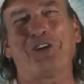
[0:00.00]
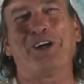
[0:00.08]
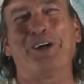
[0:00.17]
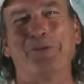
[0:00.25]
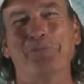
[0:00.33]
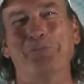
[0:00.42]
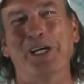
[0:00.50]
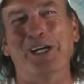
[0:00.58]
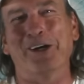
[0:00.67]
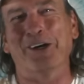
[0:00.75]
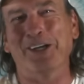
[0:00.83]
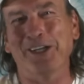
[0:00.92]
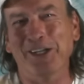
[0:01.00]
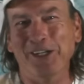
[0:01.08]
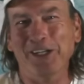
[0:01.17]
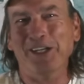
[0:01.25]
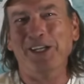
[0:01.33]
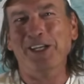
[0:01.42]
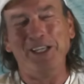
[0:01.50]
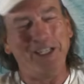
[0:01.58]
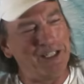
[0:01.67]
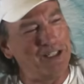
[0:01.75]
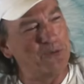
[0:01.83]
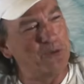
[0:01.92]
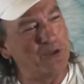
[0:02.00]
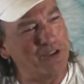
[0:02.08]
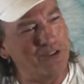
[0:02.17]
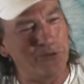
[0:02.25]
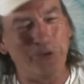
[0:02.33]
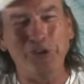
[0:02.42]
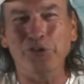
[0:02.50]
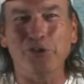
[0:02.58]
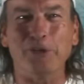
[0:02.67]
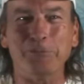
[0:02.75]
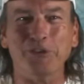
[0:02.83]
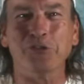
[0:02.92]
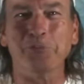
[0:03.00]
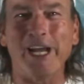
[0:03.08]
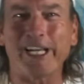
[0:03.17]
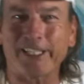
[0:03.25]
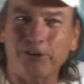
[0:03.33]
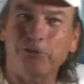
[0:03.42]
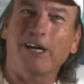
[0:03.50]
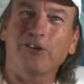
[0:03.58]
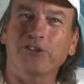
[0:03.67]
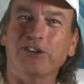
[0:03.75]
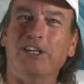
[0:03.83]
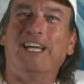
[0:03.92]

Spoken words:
a bear in the woods, would you go up and smack it around?